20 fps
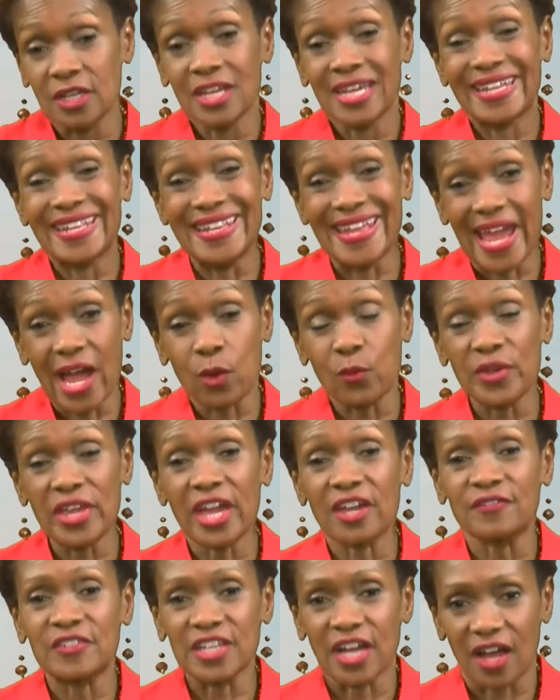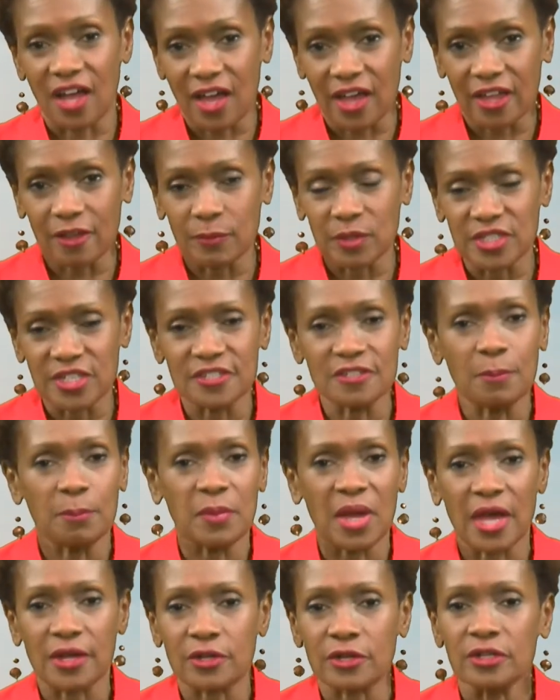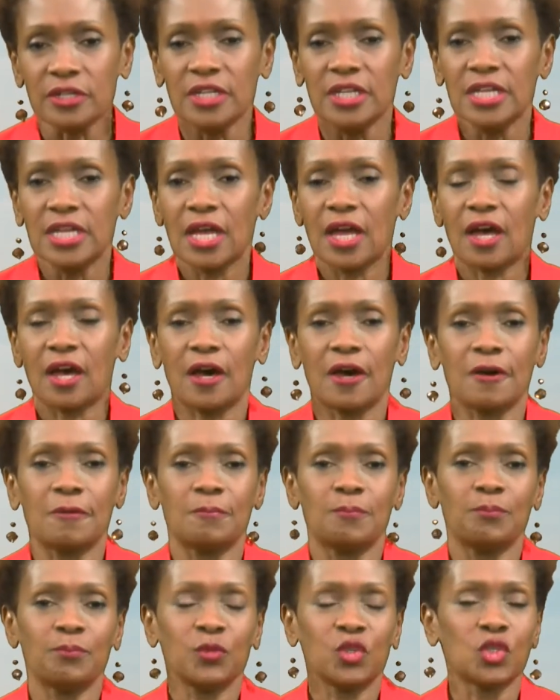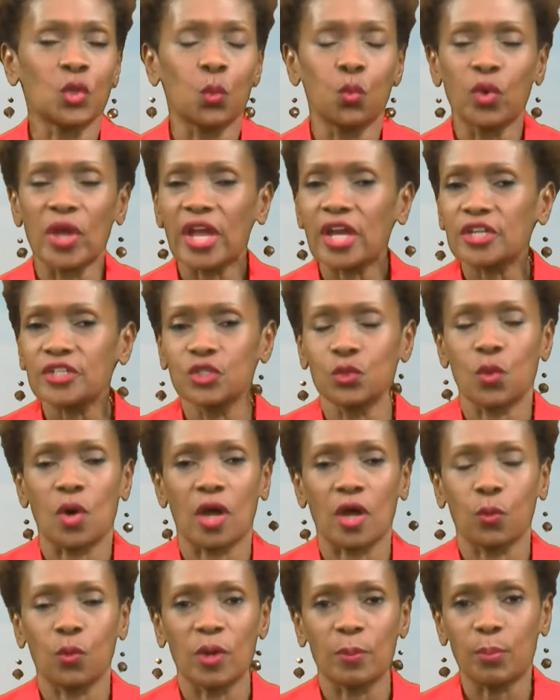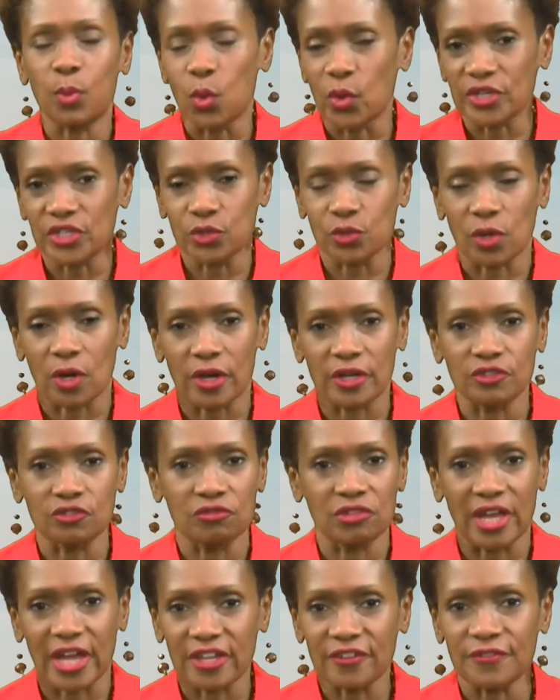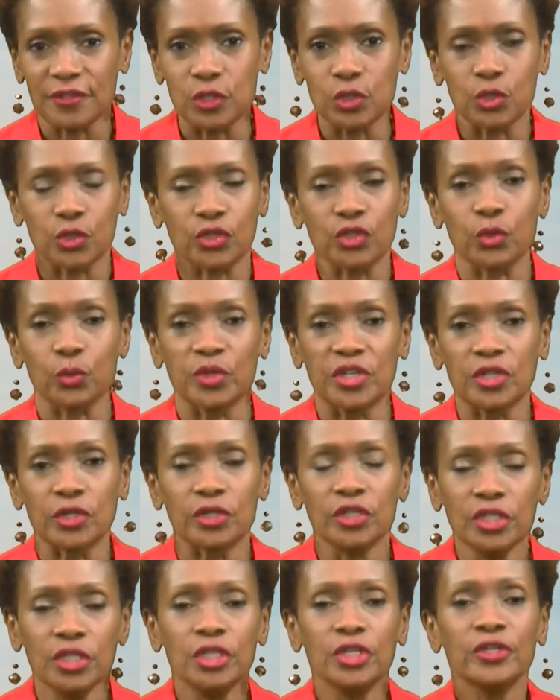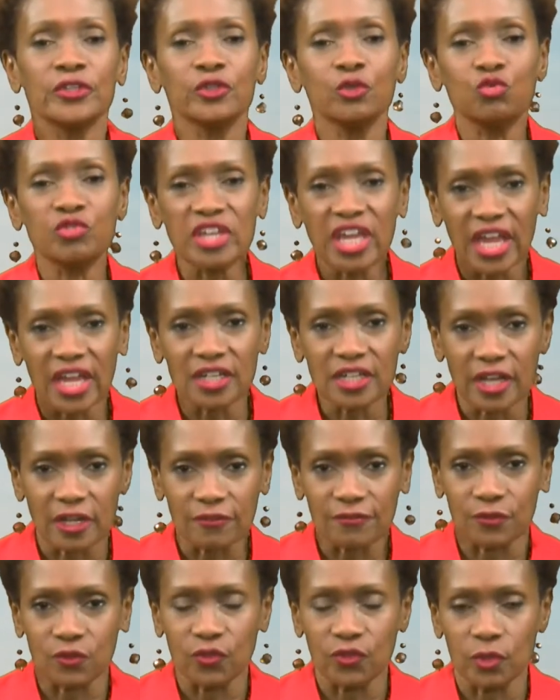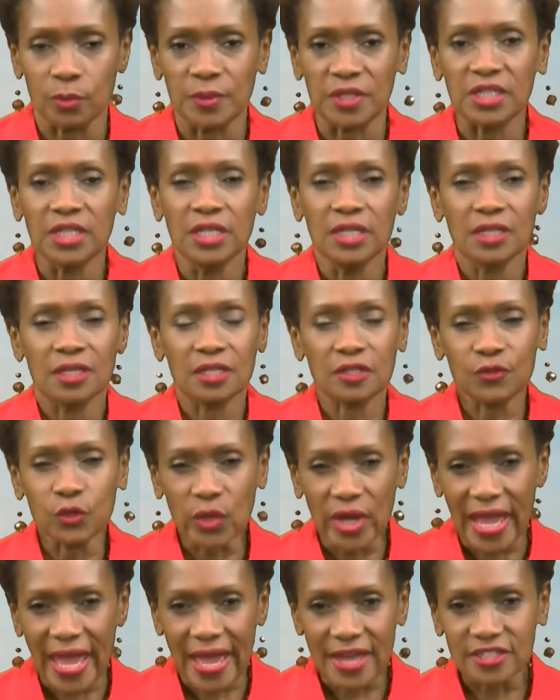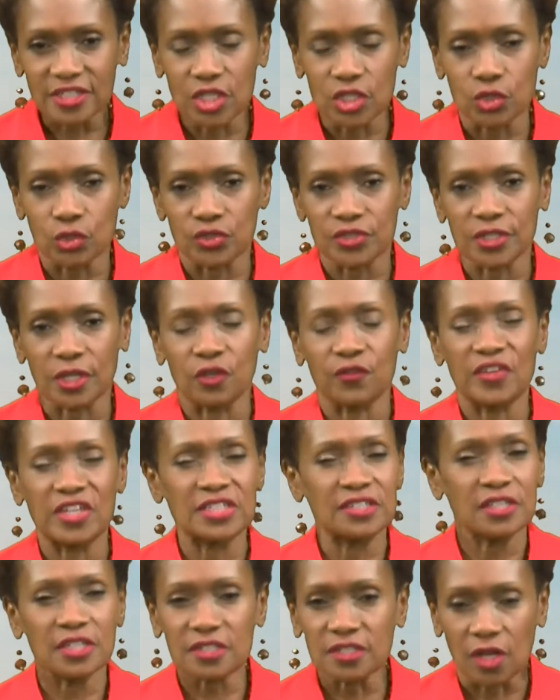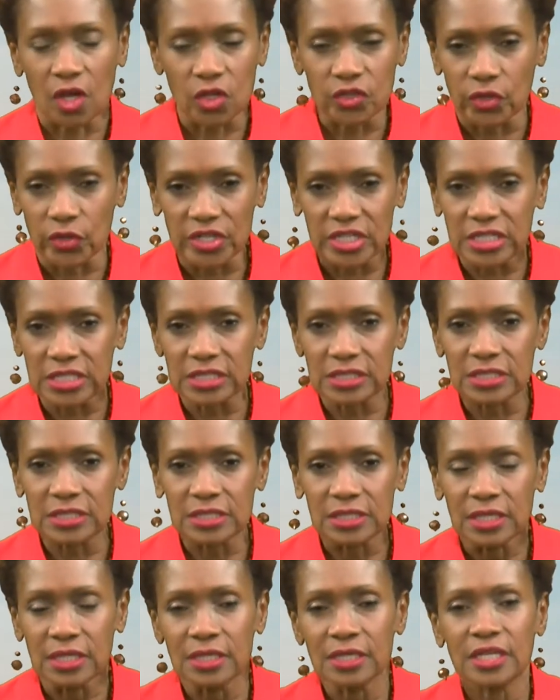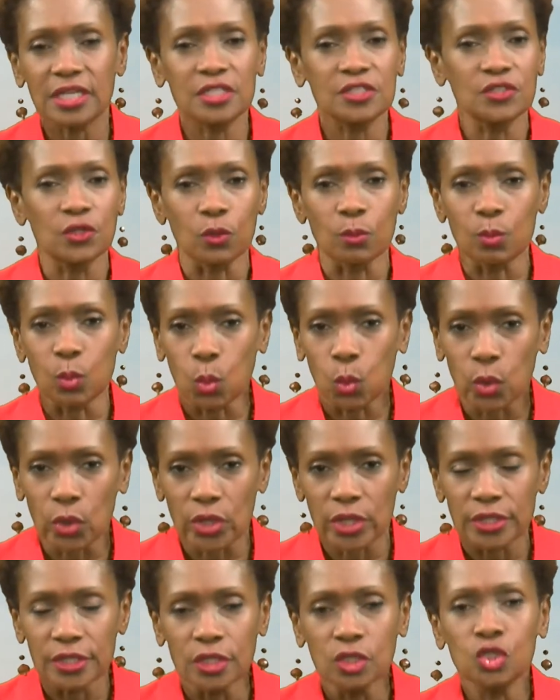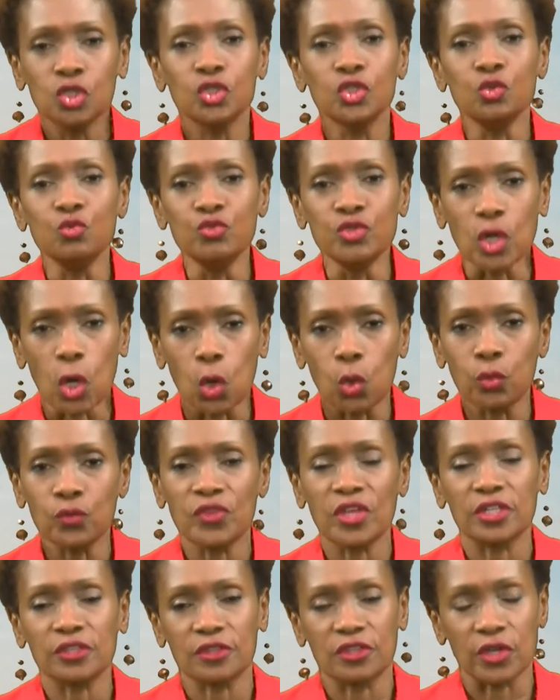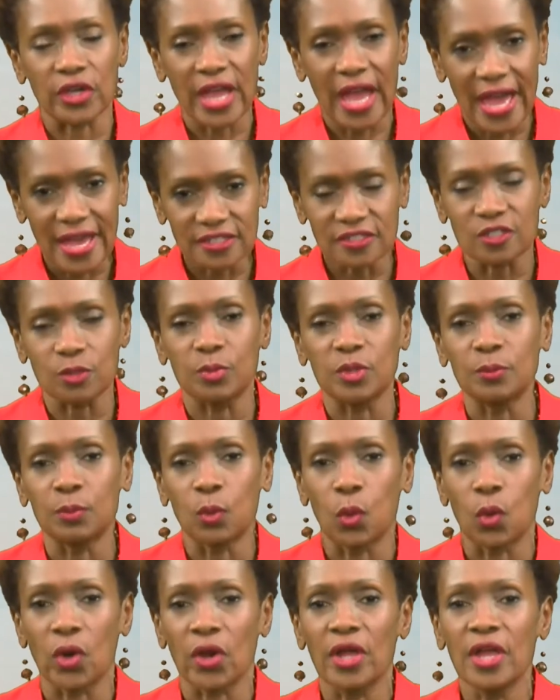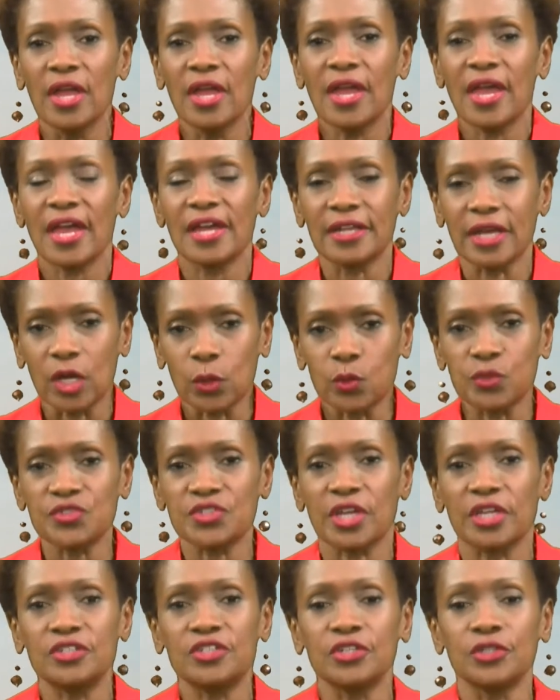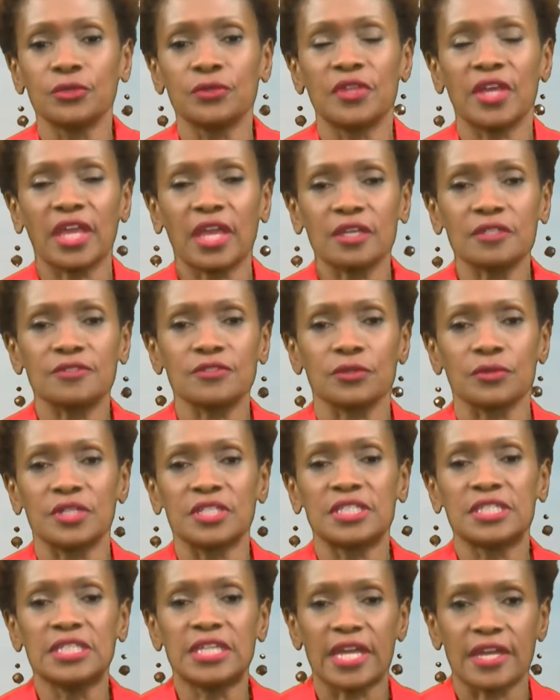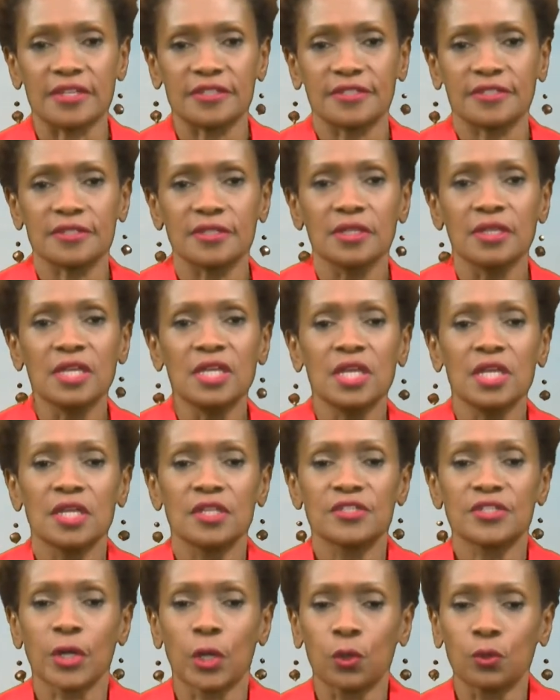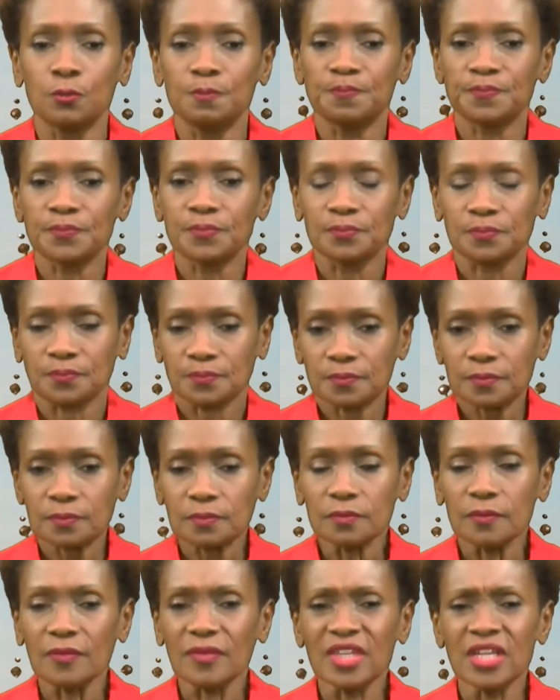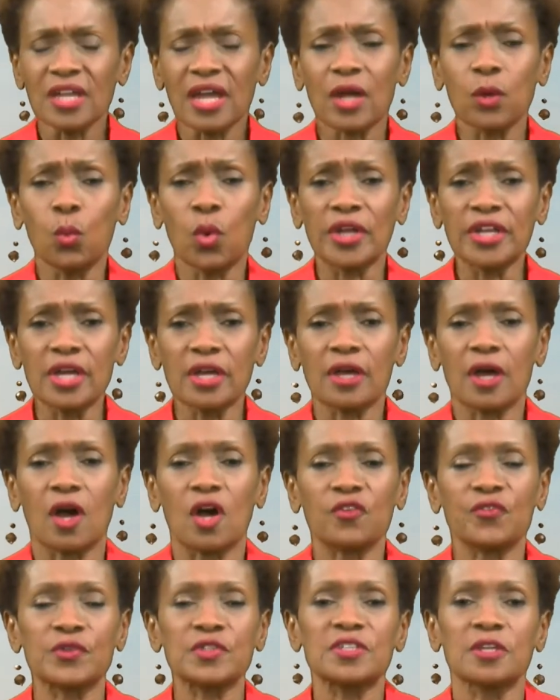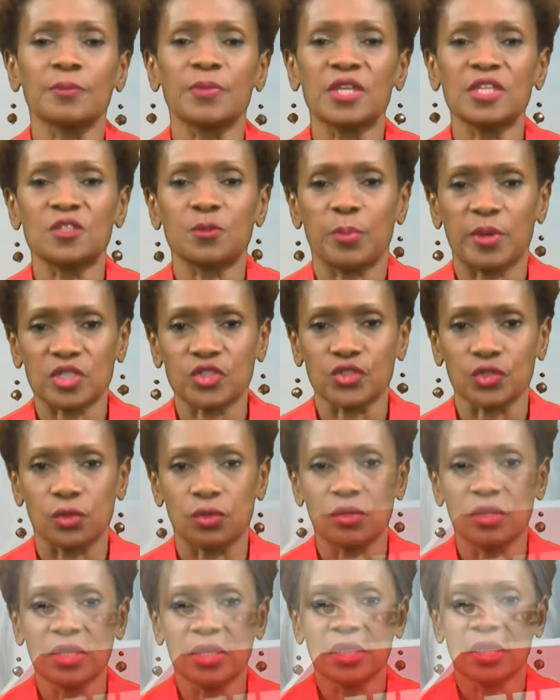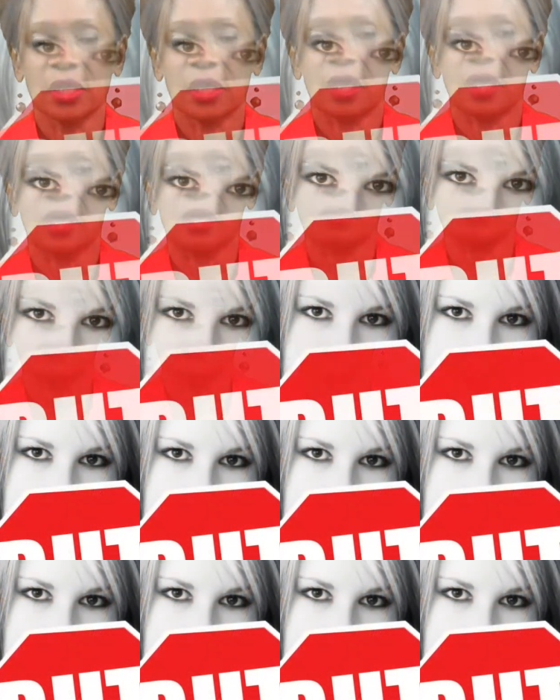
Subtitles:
Now we have time. It doesn't matter where you are, what point you are in your life, in your career, you can have fulfillment. And if you're asking yourself, is this all there is? Is there more? You know that there has to be more. And I will say to you, the answer is yes. So I wanna offer something special for